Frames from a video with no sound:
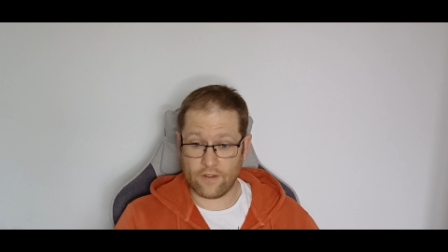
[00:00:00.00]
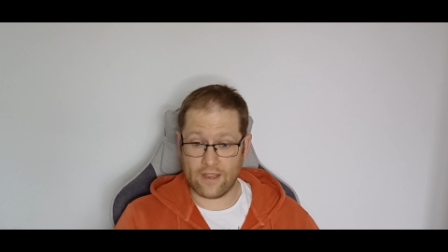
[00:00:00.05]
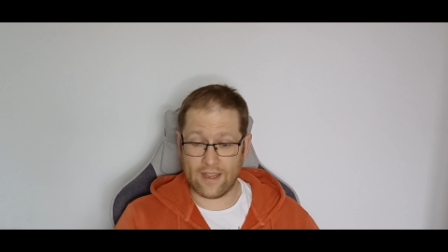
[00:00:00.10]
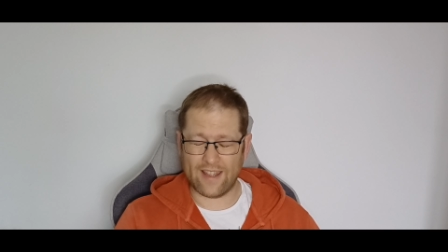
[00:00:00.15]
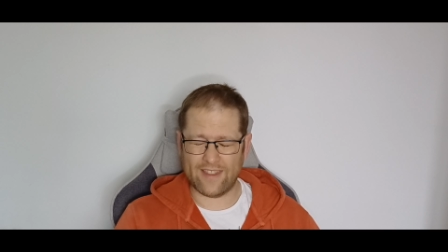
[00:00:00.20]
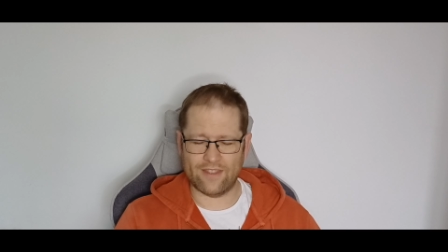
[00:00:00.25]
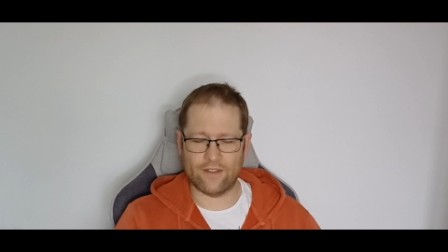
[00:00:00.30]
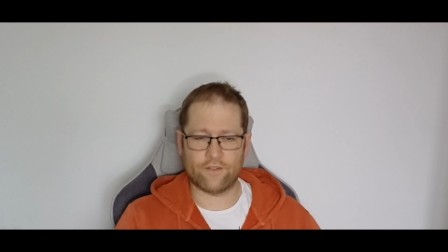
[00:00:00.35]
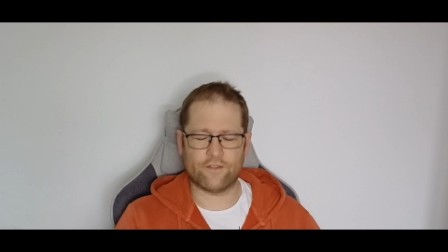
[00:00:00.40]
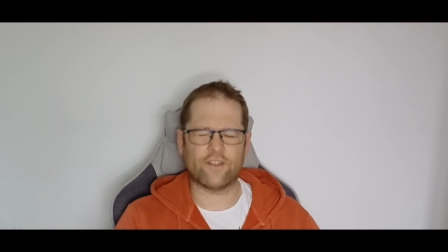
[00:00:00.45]

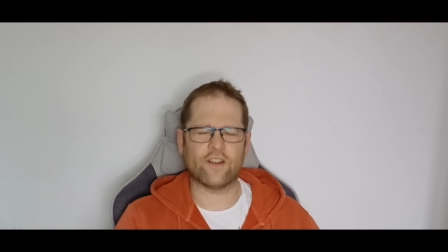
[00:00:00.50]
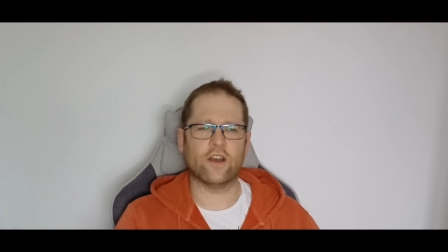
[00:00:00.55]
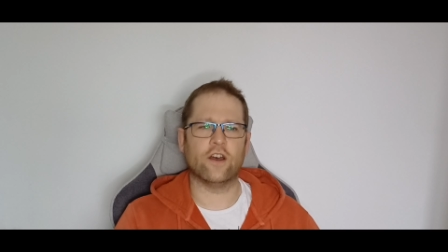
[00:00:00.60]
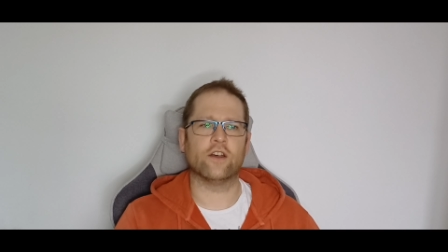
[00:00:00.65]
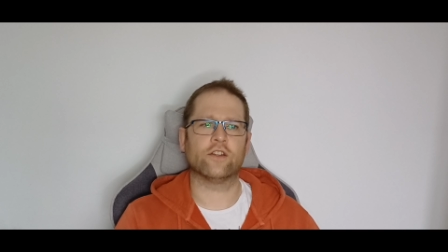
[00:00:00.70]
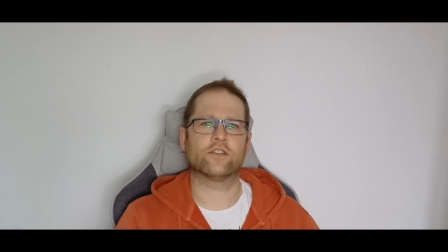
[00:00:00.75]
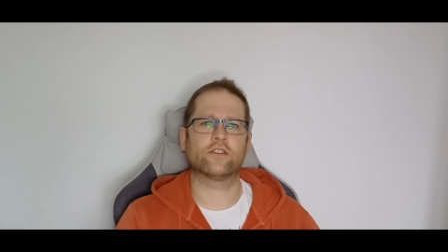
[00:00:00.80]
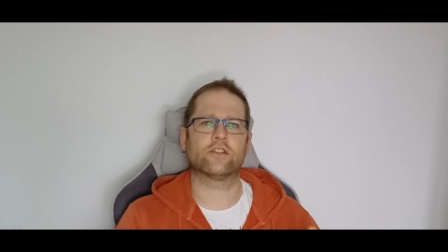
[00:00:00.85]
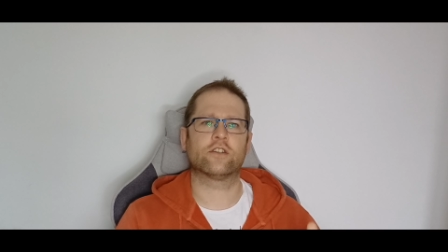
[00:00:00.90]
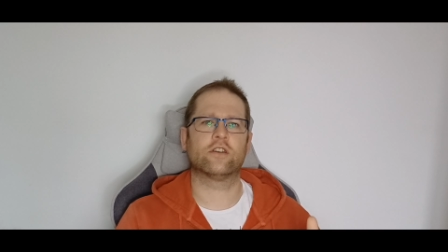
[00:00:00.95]
in the
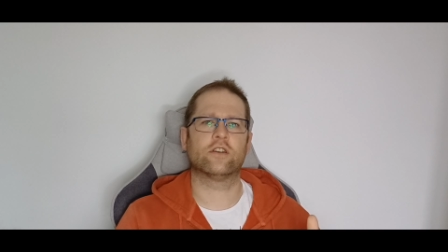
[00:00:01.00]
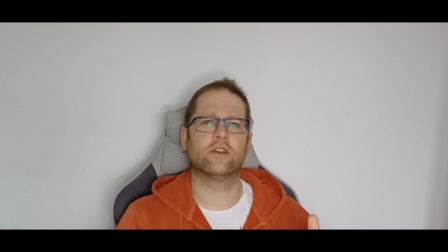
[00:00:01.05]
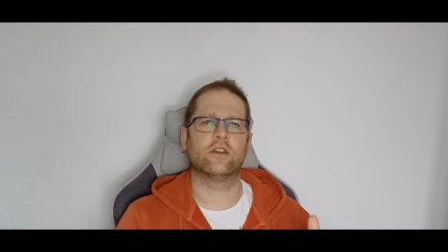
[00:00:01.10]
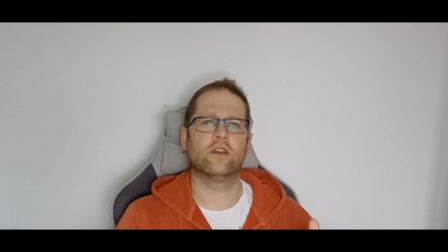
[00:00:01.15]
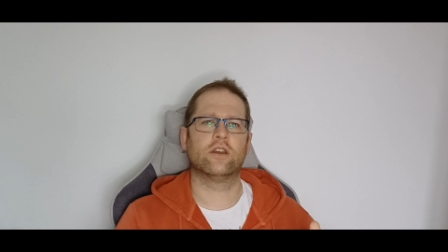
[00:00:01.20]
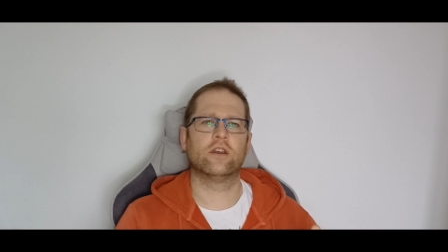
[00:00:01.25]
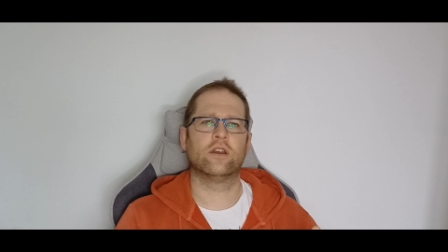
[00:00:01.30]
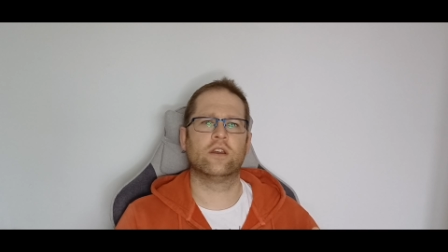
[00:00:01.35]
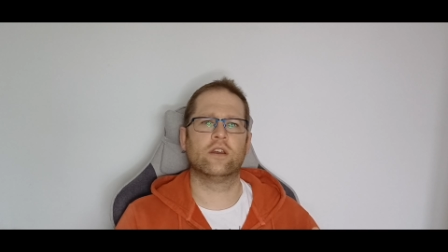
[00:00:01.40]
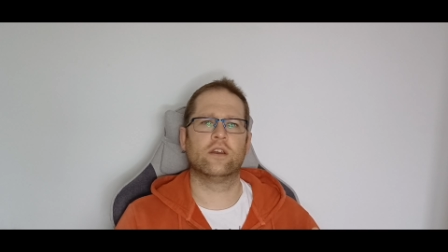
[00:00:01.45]
first
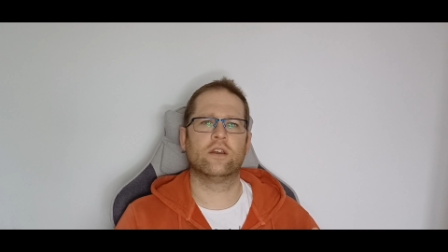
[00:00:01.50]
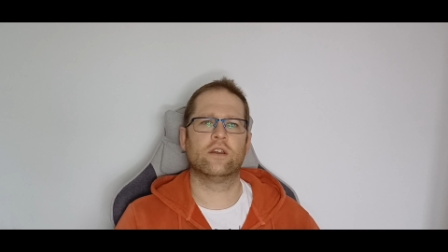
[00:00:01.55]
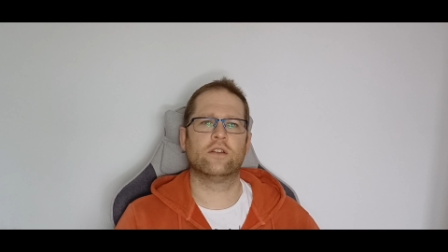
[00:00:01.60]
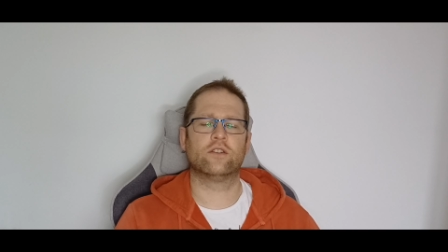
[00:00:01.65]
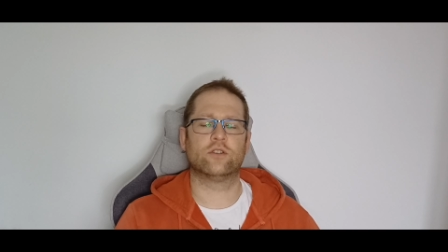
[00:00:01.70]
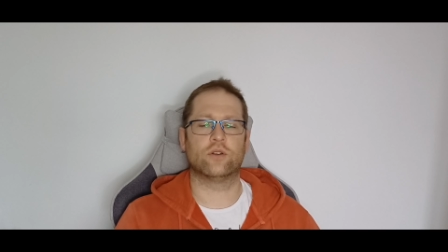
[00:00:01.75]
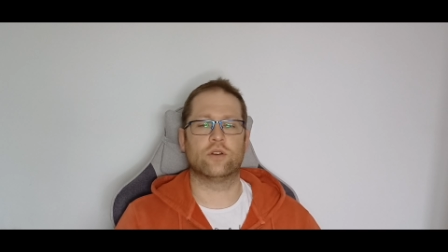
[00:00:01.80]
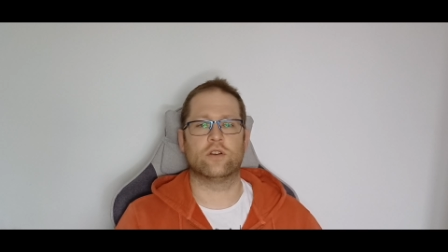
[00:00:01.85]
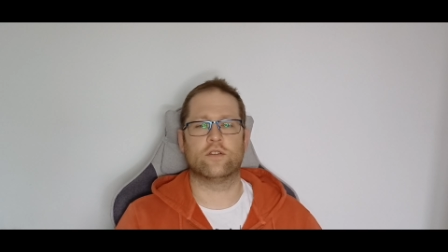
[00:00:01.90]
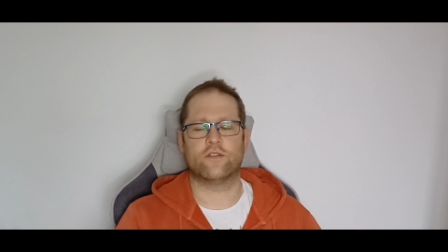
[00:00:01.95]

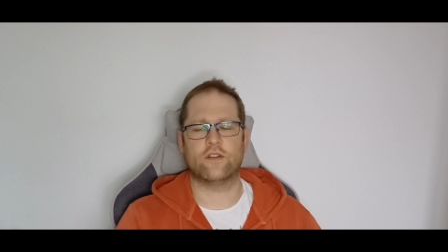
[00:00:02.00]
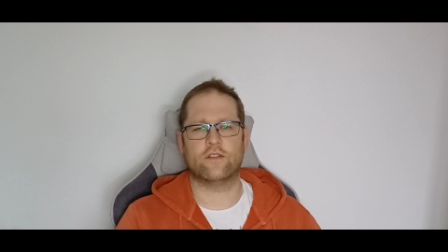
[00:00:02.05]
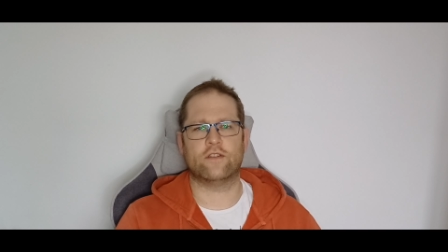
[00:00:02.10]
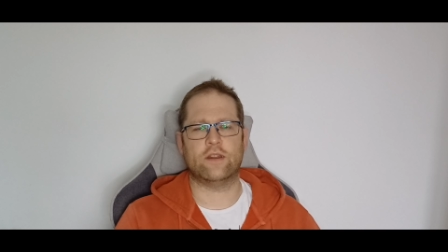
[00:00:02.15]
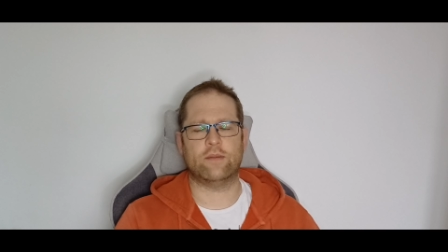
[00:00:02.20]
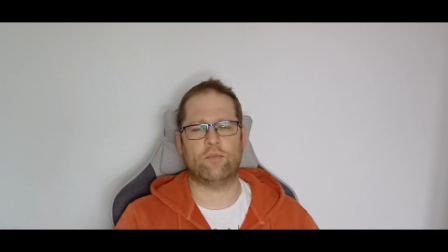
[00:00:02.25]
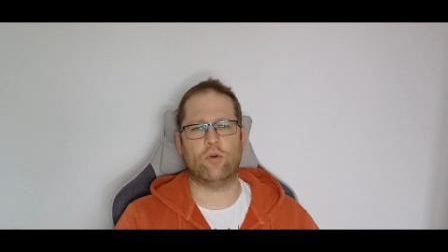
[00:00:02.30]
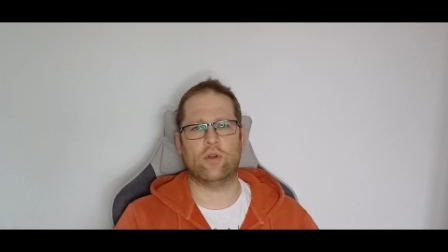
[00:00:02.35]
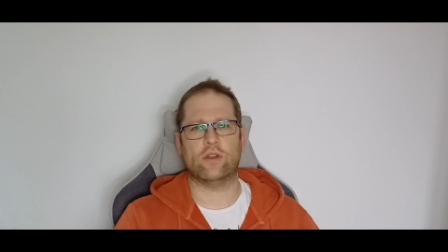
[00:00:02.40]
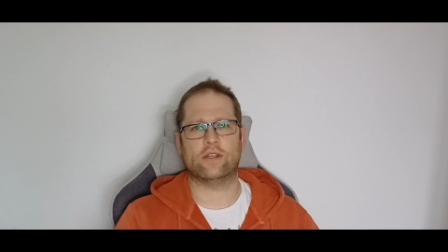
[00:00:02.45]

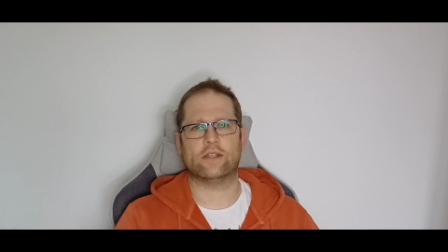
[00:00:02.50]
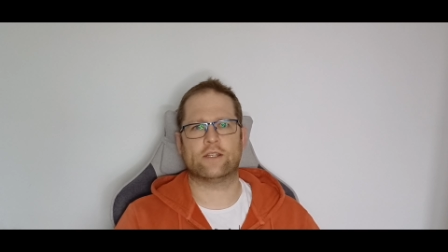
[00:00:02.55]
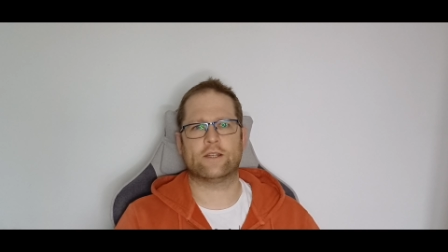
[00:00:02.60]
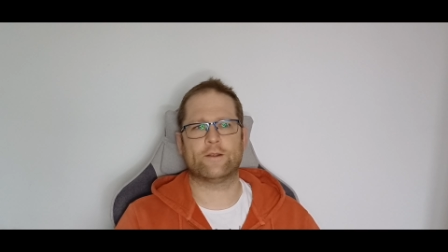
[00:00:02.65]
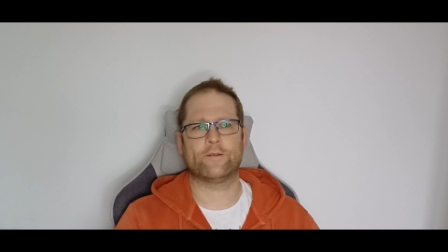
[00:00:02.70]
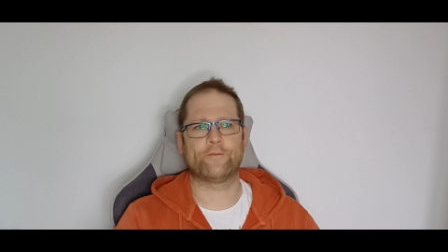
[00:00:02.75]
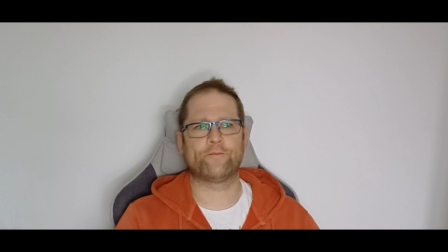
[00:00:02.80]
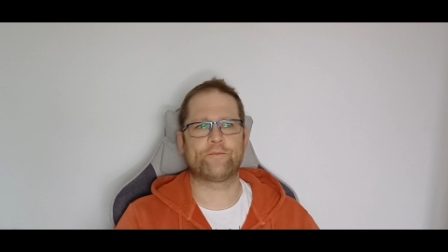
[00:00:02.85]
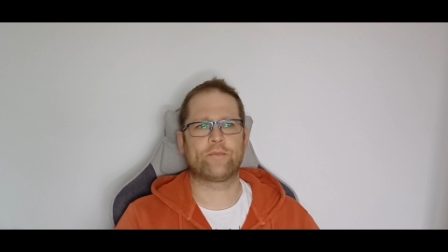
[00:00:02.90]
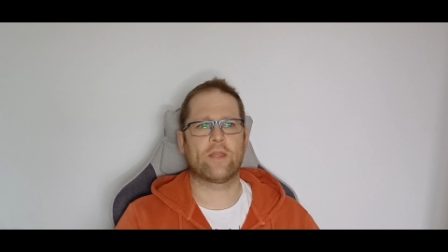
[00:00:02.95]
250 points.
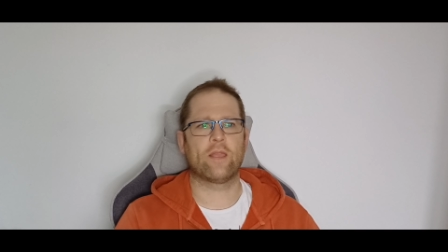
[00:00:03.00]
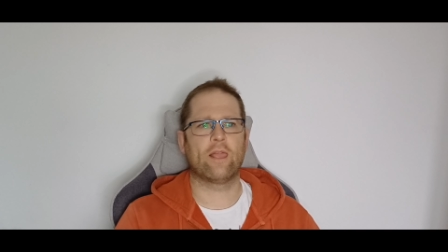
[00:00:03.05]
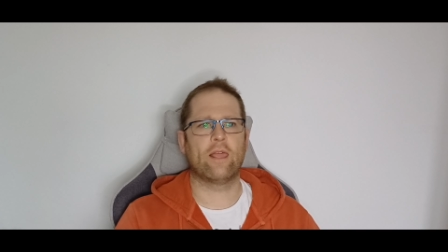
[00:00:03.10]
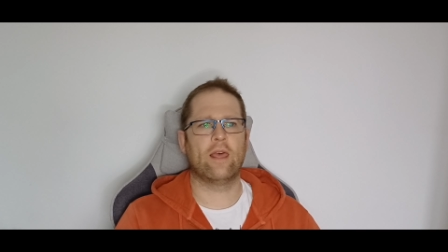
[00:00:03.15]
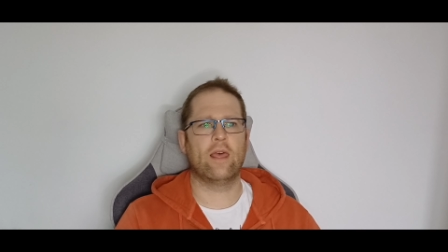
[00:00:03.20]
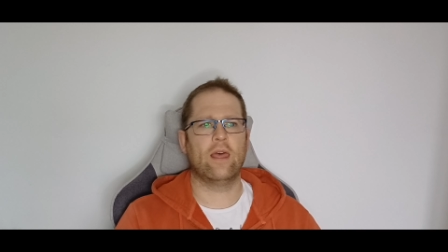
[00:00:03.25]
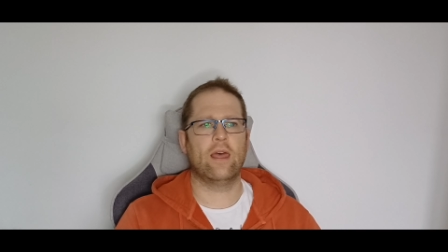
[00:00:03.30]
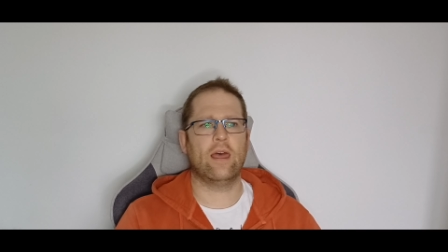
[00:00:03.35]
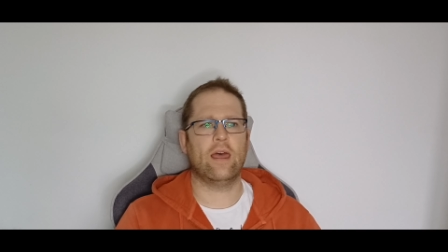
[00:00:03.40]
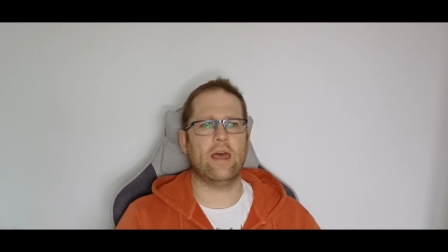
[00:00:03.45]

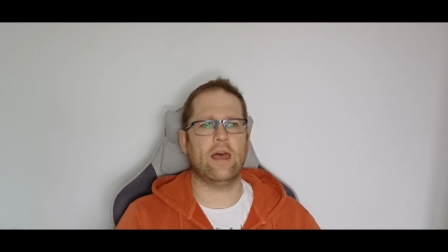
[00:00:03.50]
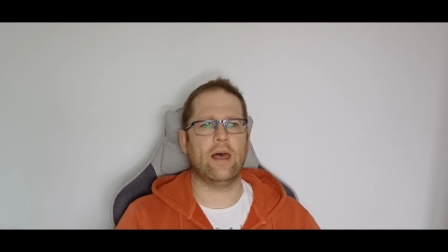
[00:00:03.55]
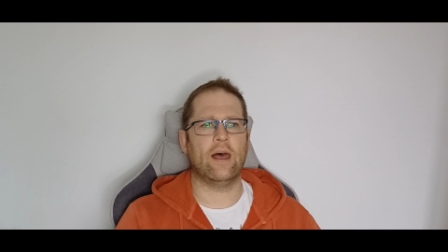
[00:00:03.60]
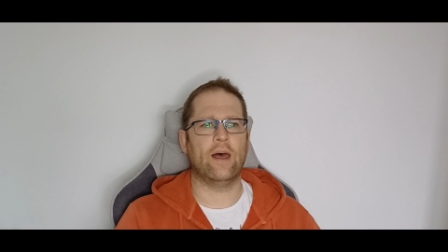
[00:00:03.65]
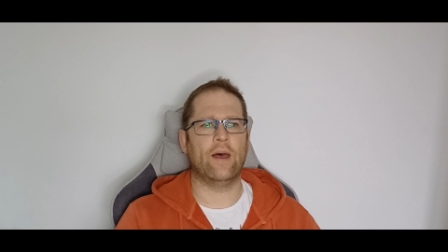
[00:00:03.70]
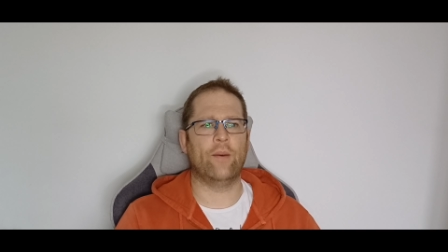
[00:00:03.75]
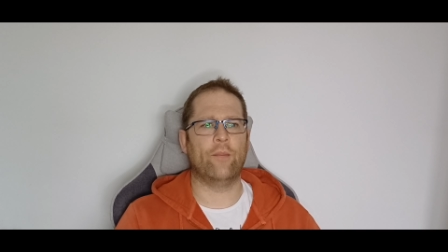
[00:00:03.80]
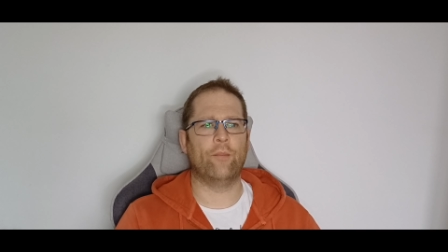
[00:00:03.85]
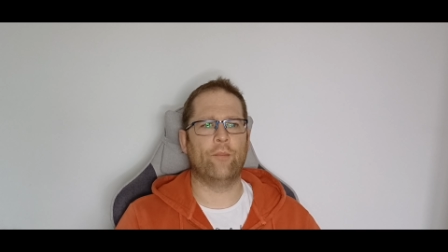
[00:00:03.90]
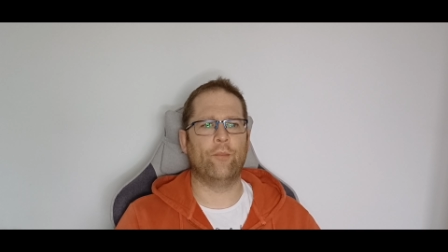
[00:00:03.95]

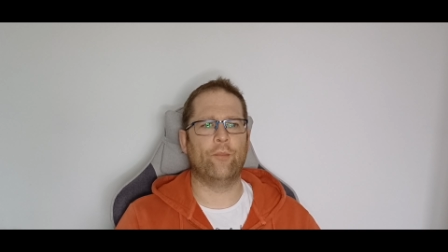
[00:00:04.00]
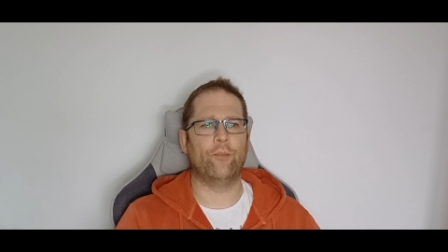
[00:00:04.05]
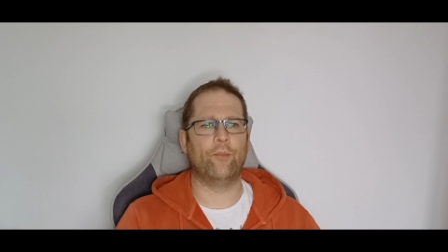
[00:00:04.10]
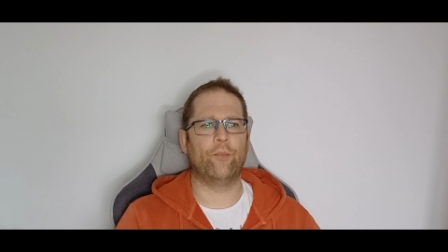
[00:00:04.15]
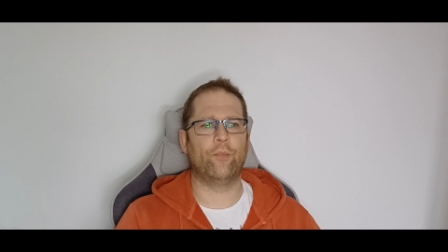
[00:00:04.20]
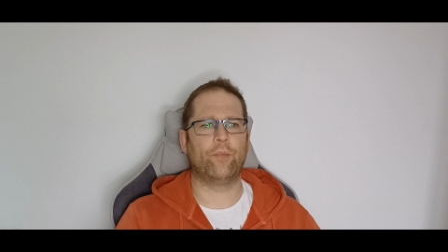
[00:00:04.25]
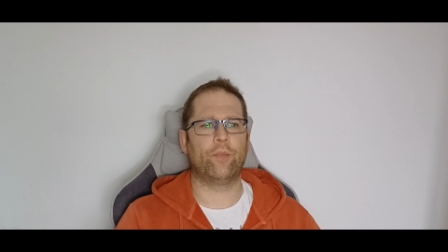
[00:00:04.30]
Because